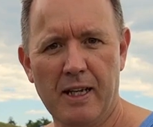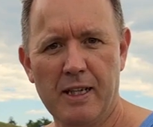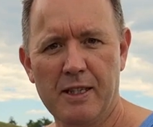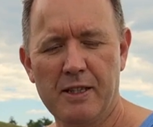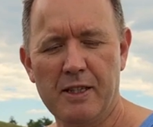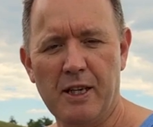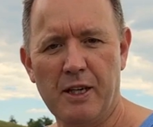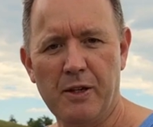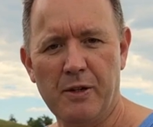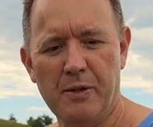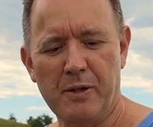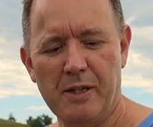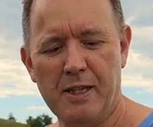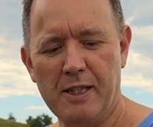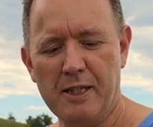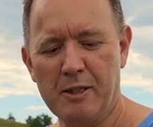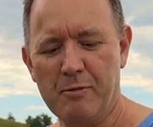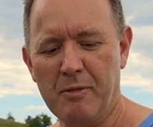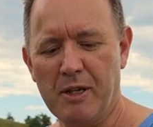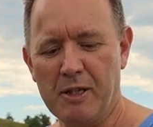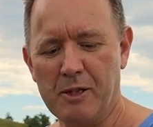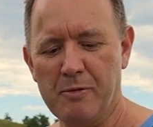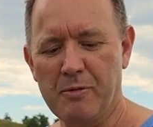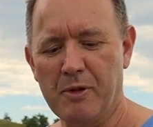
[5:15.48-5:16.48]
So it's
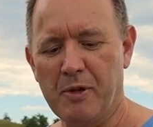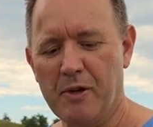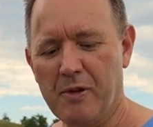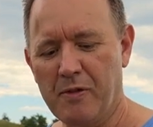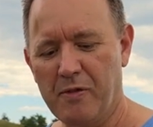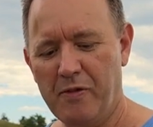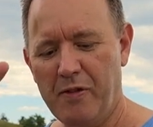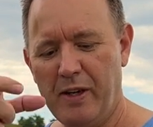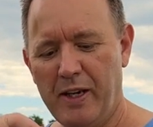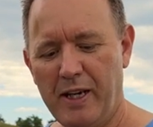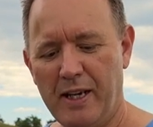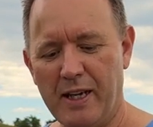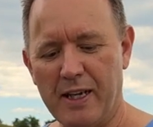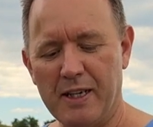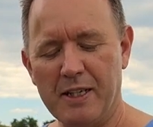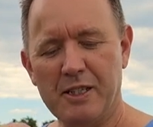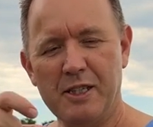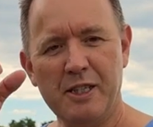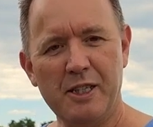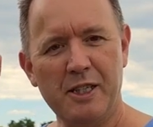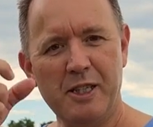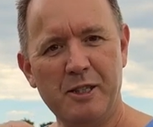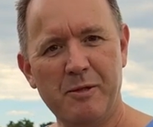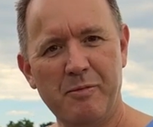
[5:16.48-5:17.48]
much more convenient
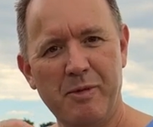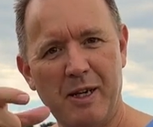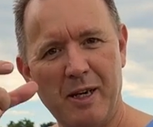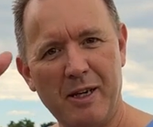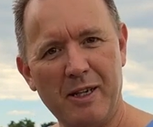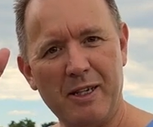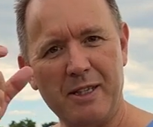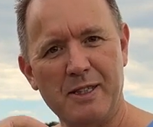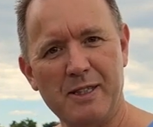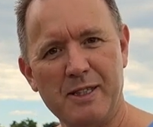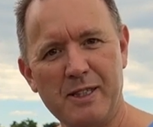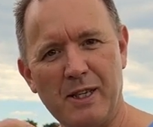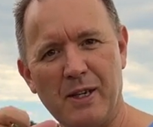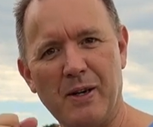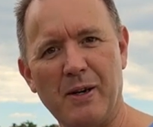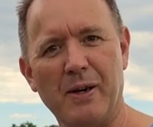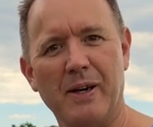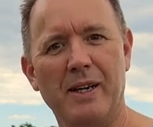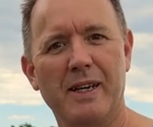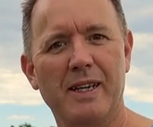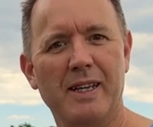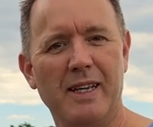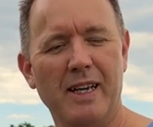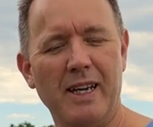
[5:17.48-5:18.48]
to just be able to slot
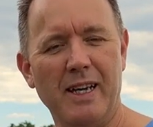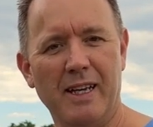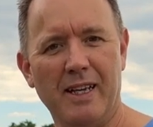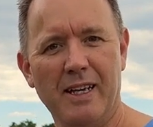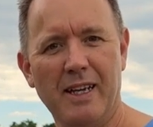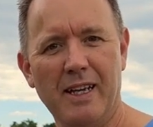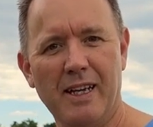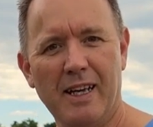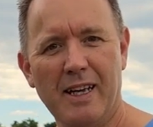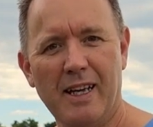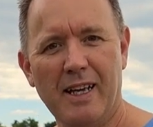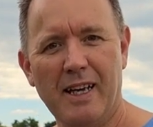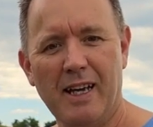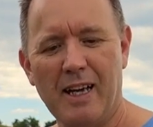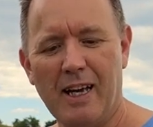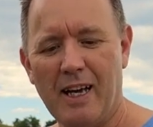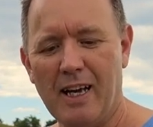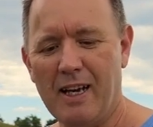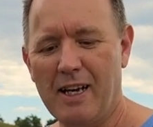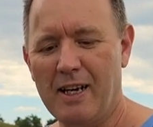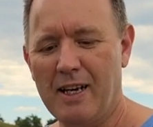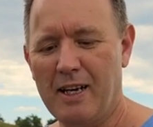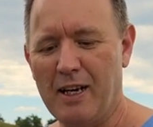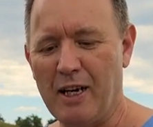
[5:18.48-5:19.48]
in
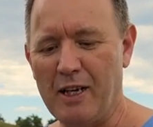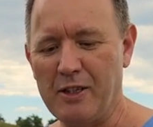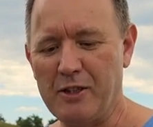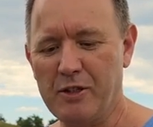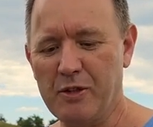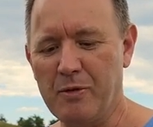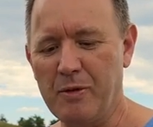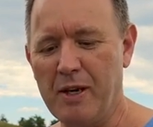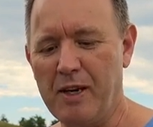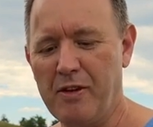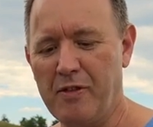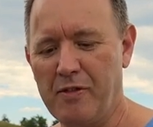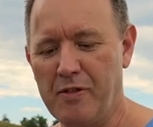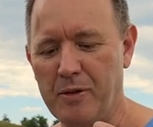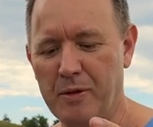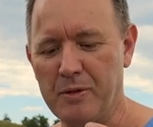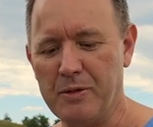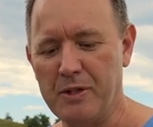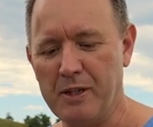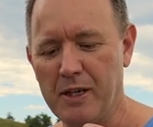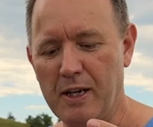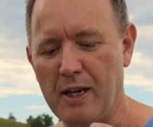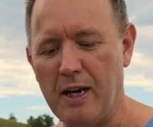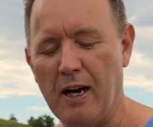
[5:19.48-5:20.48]
a square
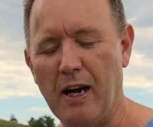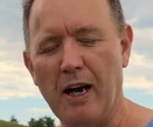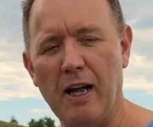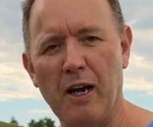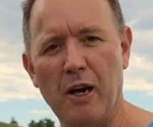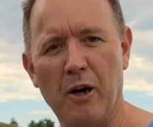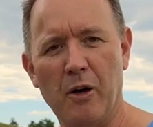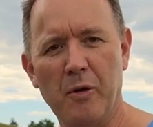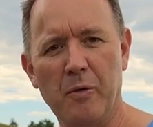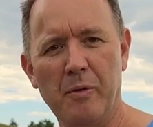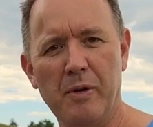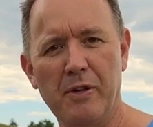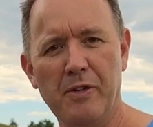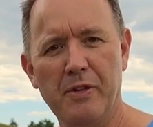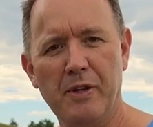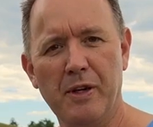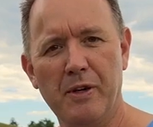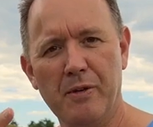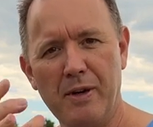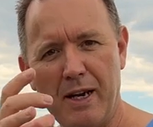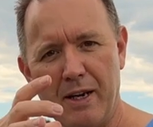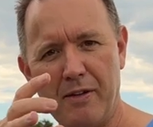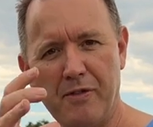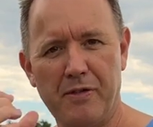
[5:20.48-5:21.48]
filter along with your
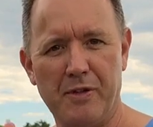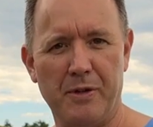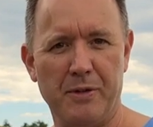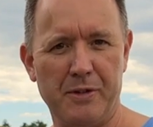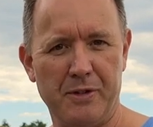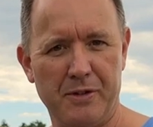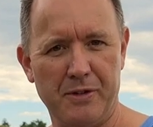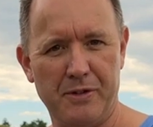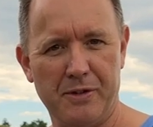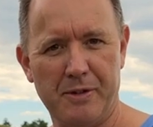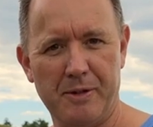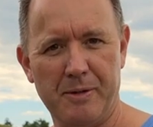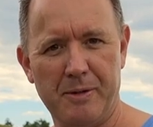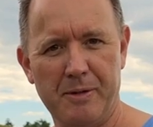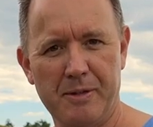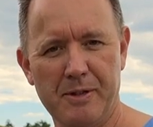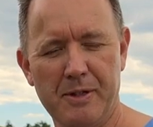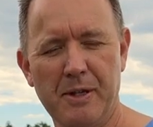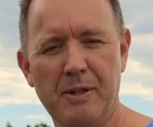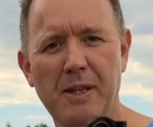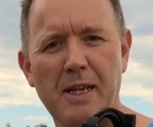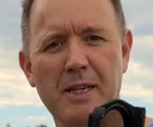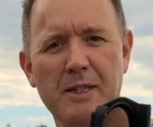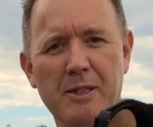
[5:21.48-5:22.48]
grad filters.
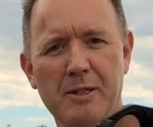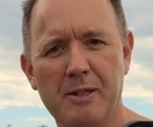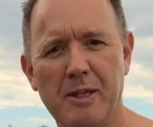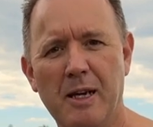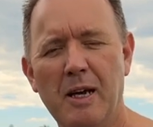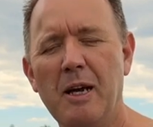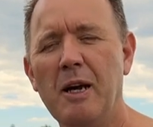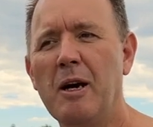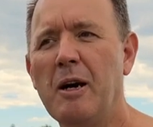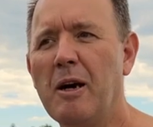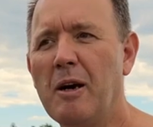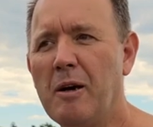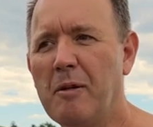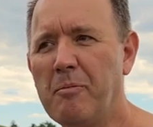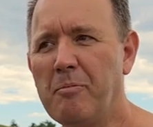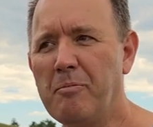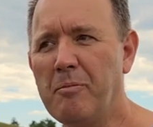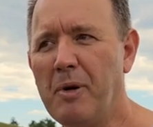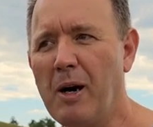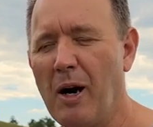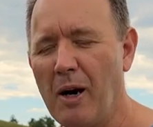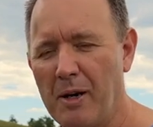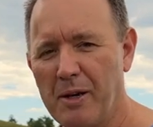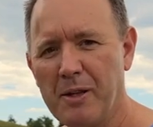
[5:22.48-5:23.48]
So that's
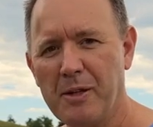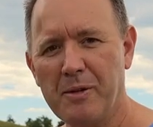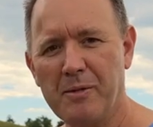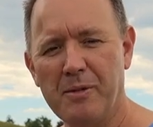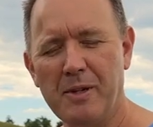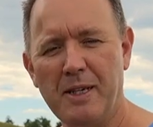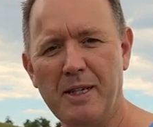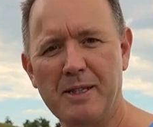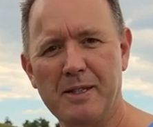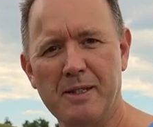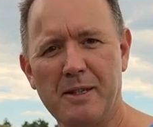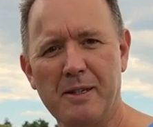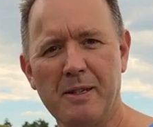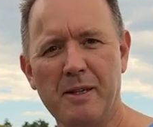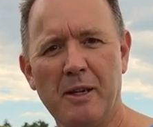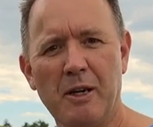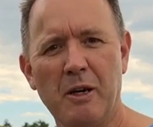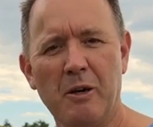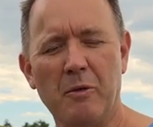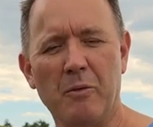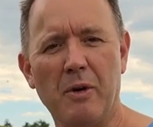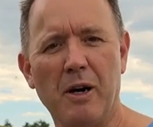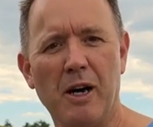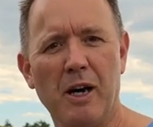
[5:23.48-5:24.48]
part of the reason
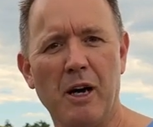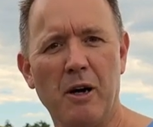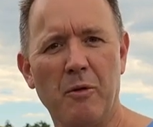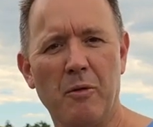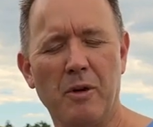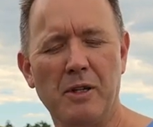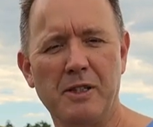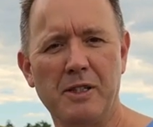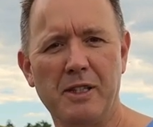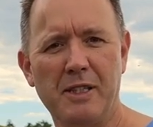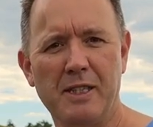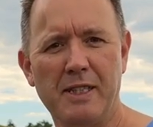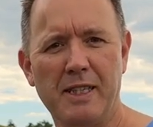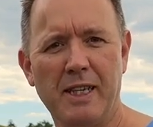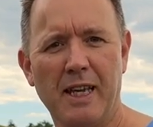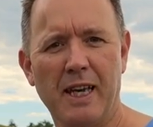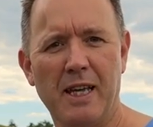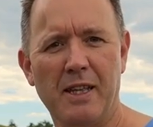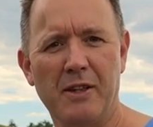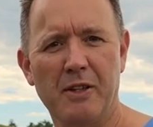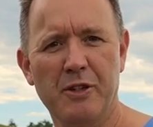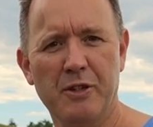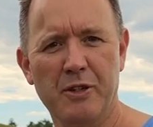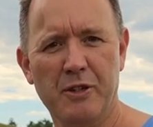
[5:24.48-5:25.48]
why I wanted to
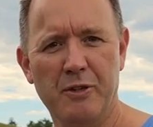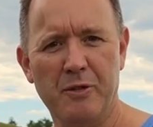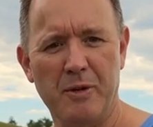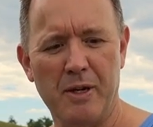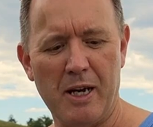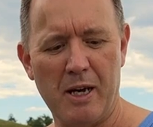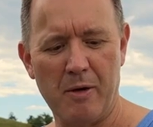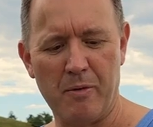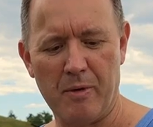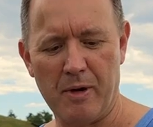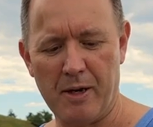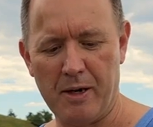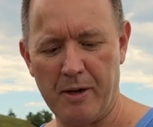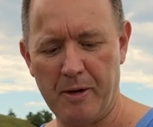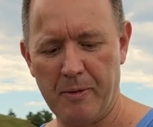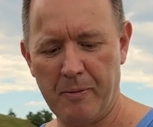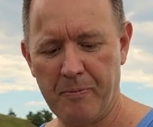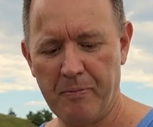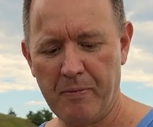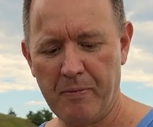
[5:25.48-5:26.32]
get the square one.